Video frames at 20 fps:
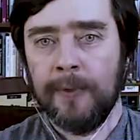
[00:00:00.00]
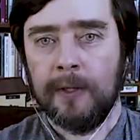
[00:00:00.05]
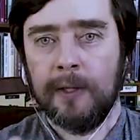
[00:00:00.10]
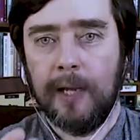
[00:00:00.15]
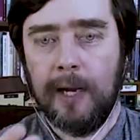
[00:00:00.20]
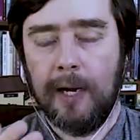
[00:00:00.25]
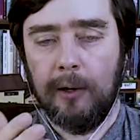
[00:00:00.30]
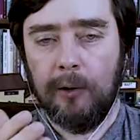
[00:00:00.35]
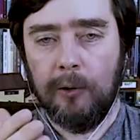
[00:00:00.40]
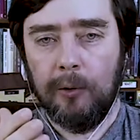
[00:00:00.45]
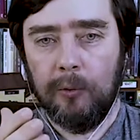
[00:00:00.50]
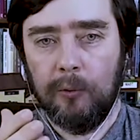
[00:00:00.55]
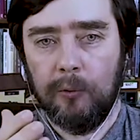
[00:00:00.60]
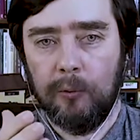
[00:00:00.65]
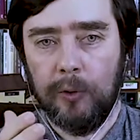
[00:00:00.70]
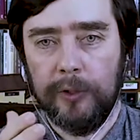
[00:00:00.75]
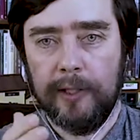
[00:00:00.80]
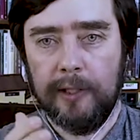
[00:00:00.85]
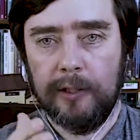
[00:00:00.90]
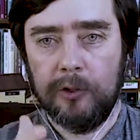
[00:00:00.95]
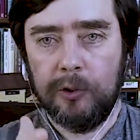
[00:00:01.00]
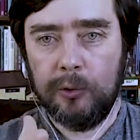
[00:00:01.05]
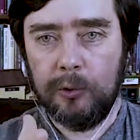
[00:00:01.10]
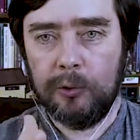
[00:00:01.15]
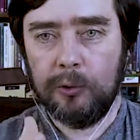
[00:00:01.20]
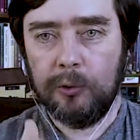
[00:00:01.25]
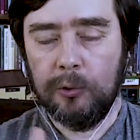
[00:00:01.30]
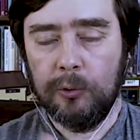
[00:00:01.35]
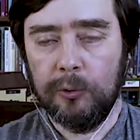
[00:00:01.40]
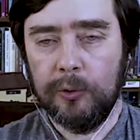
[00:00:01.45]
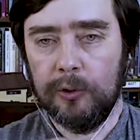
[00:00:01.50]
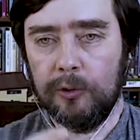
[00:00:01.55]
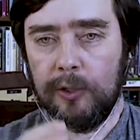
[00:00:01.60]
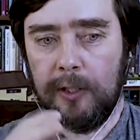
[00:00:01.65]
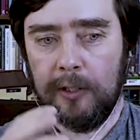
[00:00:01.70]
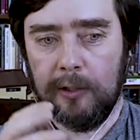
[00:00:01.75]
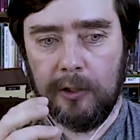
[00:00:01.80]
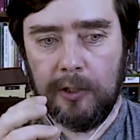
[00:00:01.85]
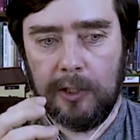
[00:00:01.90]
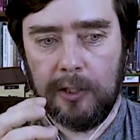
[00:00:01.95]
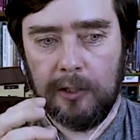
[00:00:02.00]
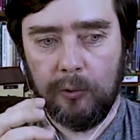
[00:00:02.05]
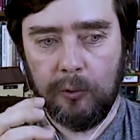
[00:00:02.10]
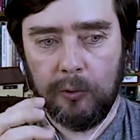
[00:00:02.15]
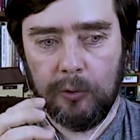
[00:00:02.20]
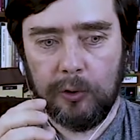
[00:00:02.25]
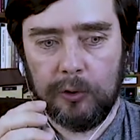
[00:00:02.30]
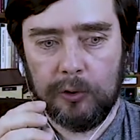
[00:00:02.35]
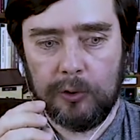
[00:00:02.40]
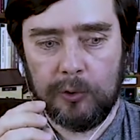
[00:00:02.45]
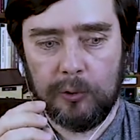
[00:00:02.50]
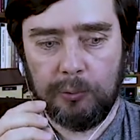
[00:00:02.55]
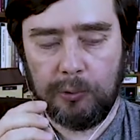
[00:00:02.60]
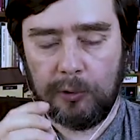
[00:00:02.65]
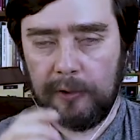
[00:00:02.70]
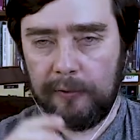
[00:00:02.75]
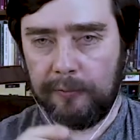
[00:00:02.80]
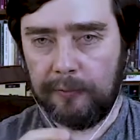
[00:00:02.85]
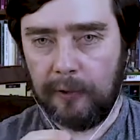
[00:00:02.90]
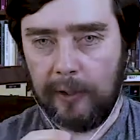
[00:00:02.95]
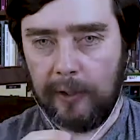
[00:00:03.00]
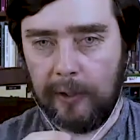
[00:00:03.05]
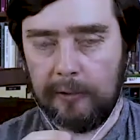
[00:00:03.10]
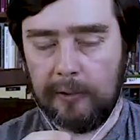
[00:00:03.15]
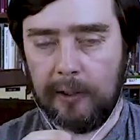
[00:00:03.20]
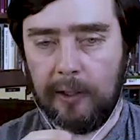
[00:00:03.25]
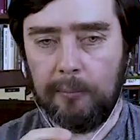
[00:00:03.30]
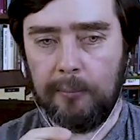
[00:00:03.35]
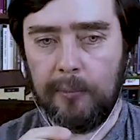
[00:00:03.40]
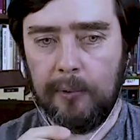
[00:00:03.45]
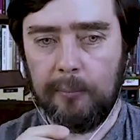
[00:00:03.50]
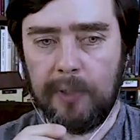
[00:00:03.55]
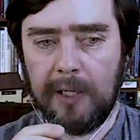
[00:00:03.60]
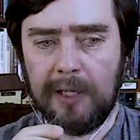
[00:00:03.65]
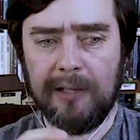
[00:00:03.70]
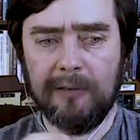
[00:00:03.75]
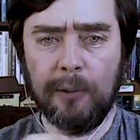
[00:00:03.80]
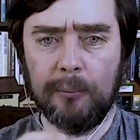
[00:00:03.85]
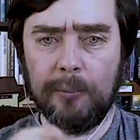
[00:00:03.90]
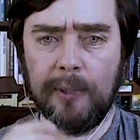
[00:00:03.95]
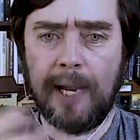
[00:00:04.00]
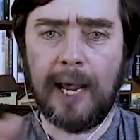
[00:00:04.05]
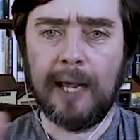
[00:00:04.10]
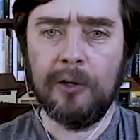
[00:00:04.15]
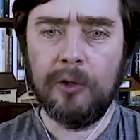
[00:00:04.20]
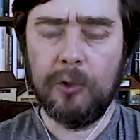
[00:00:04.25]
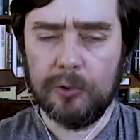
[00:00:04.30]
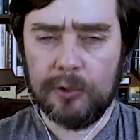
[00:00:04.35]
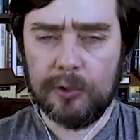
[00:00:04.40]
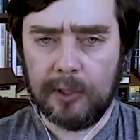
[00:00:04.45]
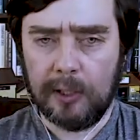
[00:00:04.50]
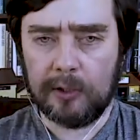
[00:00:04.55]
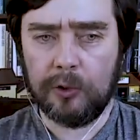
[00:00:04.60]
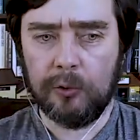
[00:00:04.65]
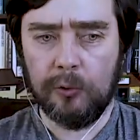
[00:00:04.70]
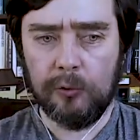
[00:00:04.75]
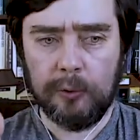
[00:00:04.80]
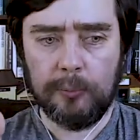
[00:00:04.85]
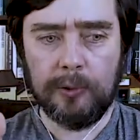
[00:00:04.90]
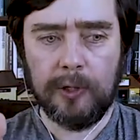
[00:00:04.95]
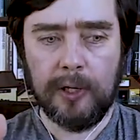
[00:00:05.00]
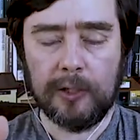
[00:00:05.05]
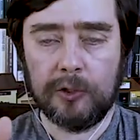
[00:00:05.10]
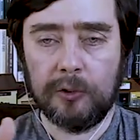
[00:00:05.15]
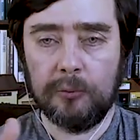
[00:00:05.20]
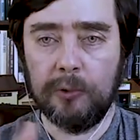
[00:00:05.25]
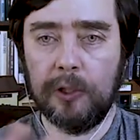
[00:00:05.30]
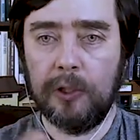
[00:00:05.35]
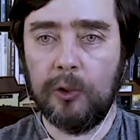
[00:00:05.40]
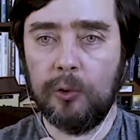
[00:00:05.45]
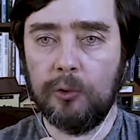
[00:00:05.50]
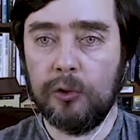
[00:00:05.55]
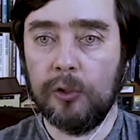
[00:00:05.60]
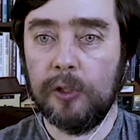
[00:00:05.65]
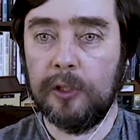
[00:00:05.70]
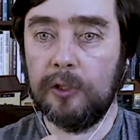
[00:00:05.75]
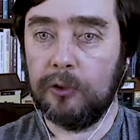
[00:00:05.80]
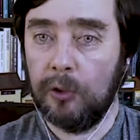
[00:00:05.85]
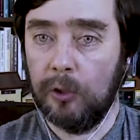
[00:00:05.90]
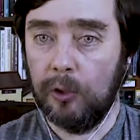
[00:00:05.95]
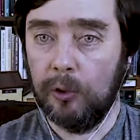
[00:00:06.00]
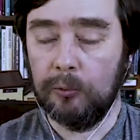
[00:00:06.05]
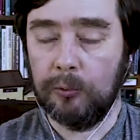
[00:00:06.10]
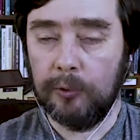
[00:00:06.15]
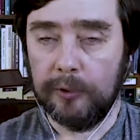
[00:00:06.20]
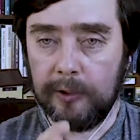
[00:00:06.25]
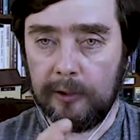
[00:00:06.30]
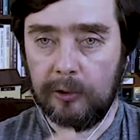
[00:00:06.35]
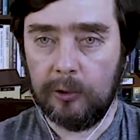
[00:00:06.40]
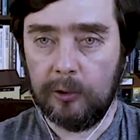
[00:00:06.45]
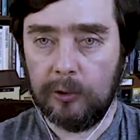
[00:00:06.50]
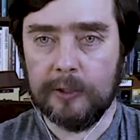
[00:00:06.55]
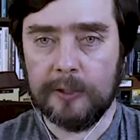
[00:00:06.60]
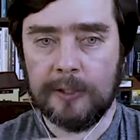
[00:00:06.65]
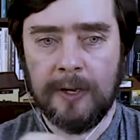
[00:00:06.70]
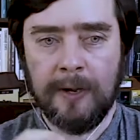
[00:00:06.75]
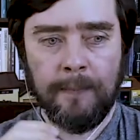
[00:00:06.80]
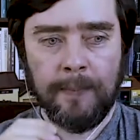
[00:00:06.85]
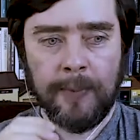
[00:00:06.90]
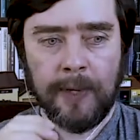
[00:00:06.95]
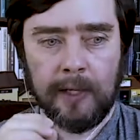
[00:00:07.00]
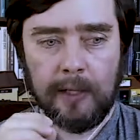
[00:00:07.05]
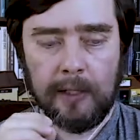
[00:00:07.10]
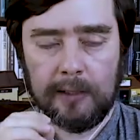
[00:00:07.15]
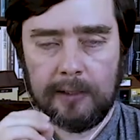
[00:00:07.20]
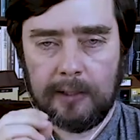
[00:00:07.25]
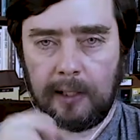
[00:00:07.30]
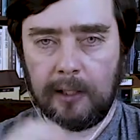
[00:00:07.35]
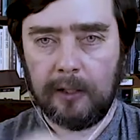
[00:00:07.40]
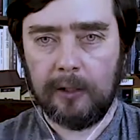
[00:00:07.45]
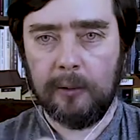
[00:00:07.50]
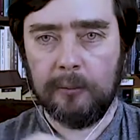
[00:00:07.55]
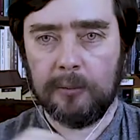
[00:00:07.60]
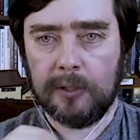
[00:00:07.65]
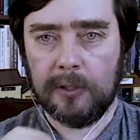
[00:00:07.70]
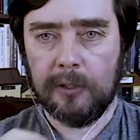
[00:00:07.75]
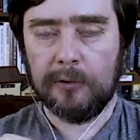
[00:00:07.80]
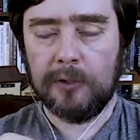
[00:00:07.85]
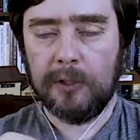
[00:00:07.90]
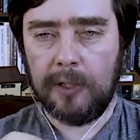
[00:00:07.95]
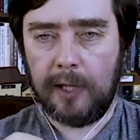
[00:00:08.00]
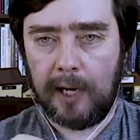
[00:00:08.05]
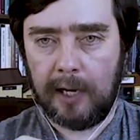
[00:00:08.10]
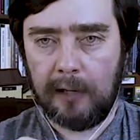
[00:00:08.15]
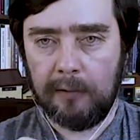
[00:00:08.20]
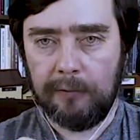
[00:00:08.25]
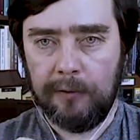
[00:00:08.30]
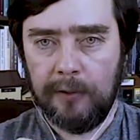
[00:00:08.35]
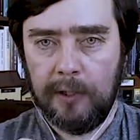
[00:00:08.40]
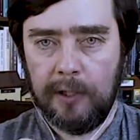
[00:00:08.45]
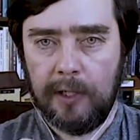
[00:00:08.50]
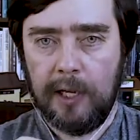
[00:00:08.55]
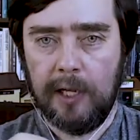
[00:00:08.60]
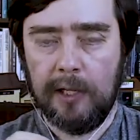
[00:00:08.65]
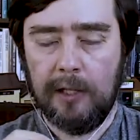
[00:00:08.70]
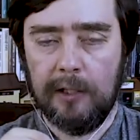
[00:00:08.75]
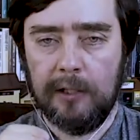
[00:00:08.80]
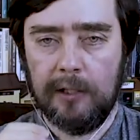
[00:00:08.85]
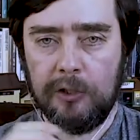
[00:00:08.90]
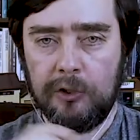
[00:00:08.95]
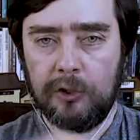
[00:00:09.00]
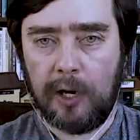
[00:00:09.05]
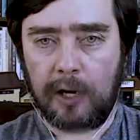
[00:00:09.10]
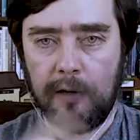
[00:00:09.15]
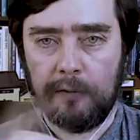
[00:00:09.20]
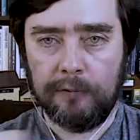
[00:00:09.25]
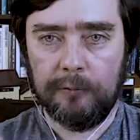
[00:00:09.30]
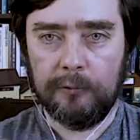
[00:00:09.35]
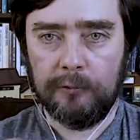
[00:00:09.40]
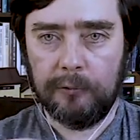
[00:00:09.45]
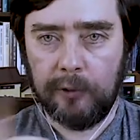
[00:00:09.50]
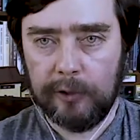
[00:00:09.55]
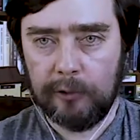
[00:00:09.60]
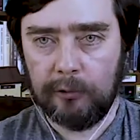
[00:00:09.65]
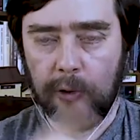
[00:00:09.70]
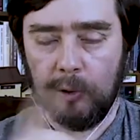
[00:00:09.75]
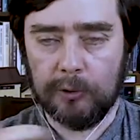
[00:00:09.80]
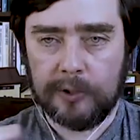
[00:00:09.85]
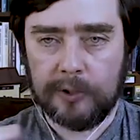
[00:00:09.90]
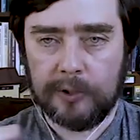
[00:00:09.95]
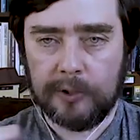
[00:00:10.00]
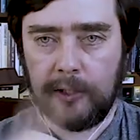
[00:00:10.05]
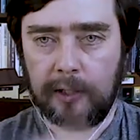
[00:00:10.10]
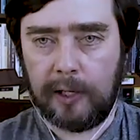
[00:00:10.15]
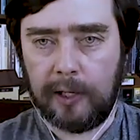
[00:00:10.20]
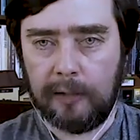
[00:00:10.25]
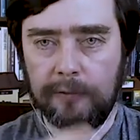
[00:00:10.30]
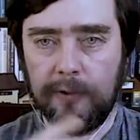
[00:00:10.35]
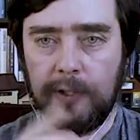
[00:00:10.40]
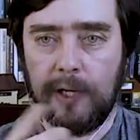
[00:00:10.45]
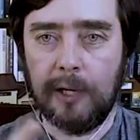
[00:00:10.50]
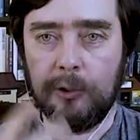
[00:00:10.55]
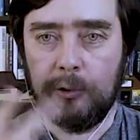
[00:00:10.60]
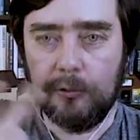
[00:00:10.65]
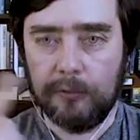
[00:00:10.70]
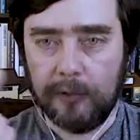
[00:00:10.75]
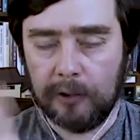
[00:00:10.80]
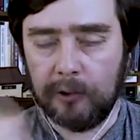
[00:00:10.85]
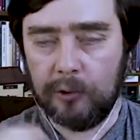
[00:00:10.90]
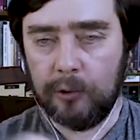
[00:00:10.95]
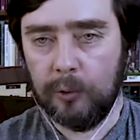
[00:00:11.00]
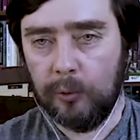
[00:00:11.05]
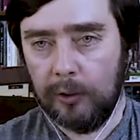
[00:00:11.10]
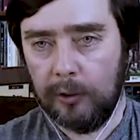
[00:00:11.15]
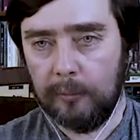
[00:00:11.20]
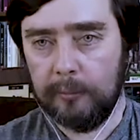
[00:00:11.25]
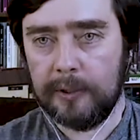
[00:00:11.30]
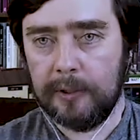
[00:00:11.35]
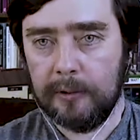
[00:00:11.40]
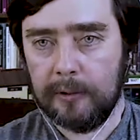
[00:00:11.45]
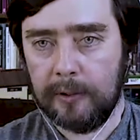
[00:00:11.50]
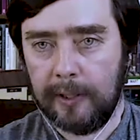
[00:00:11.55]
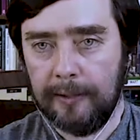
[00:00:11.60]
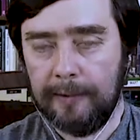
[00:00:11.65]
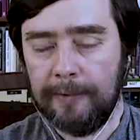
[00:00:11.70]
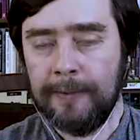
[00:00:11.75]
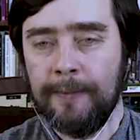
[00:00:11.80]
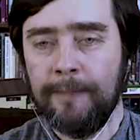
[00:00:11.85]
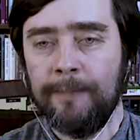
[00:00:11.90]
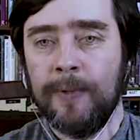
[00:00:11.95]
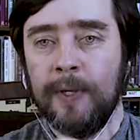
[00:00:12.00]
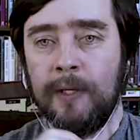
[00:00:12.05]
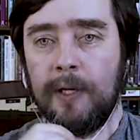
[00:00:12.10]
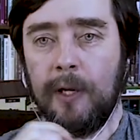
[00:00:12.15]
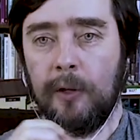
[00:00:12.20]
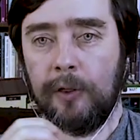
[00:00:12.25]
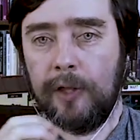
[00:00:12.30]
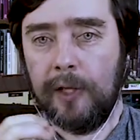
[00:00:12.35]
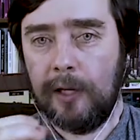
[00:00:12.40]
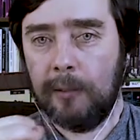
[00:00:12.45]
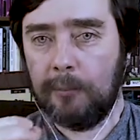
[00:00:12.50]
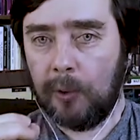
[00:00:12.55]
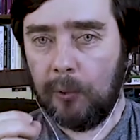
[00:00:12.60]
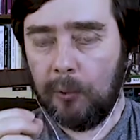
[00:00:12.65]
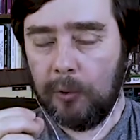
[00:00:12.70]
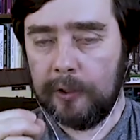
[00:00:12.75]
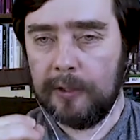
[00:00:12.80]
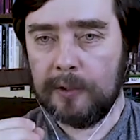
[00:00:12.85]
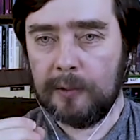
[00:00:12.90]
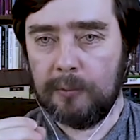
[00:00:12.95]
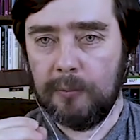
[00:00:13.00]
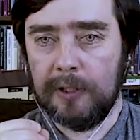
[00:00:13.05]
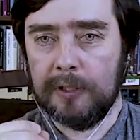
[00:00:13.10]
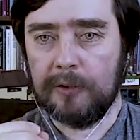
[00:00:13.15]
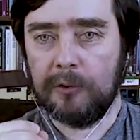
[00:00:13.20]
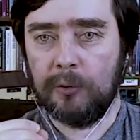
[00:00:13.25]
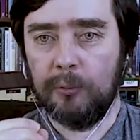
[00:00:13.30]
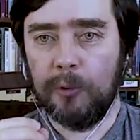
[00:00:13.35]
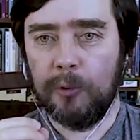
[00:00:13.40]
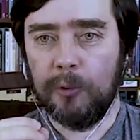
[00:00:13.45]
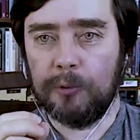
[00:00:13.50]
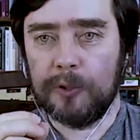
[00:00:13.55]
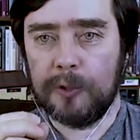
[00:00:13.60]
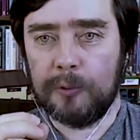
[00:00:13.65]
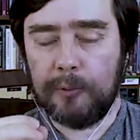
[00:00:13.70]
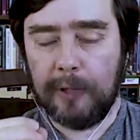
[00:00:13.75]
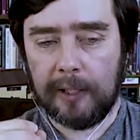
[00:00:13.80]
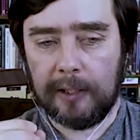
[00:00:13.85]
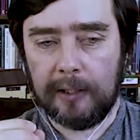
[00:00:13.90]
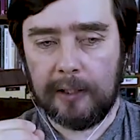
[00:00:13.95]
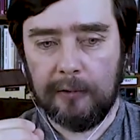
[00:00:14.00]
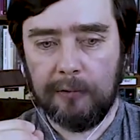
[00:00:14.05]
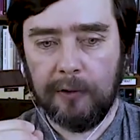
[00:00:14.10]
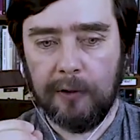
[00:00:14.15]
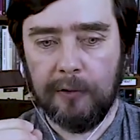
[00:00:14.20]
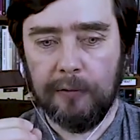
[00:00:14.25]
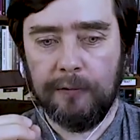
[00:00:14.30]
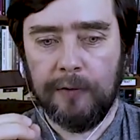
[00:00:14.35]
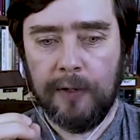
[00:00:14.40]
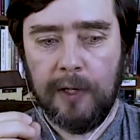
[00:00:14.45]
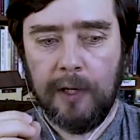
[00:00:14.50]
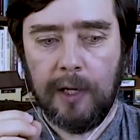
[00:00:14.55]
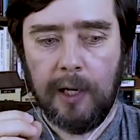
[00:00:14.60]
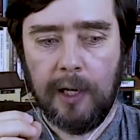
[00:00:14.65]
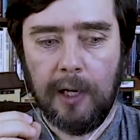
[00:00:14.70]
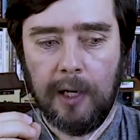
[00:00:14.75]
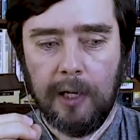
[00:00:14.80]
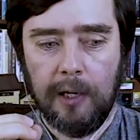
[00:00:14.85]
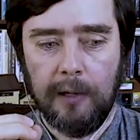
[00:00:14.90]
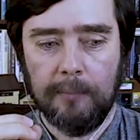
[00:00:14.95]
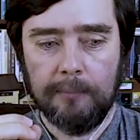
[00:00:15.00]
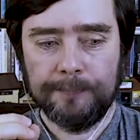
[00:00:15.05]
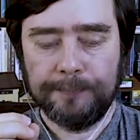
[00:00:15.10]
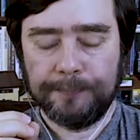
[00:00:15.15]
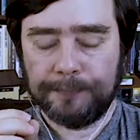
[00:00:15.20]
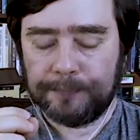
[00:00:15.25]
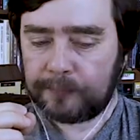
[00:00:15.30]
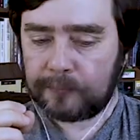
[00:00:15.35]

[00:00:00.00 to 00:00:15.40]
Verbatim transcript: Now, what they do do in in in order to proliferate, um, many of them can do sexual reproduction, but they usually don't. What they do is they tear themselves in half, and then each half regrows the other half, and now you've got two worms. Okay. Now, think about what this means from the perspective of um,